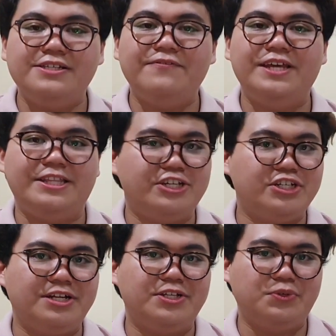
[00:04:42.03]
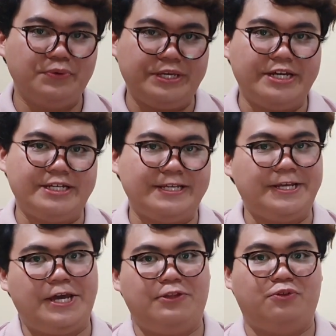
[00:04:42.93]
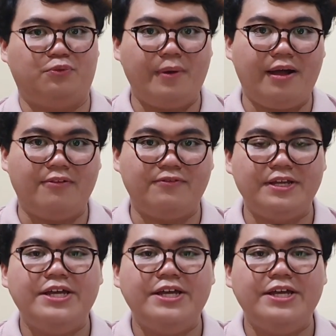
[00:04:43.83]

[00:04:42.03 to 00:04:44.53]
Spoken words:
of the additional 2 years in the K-12,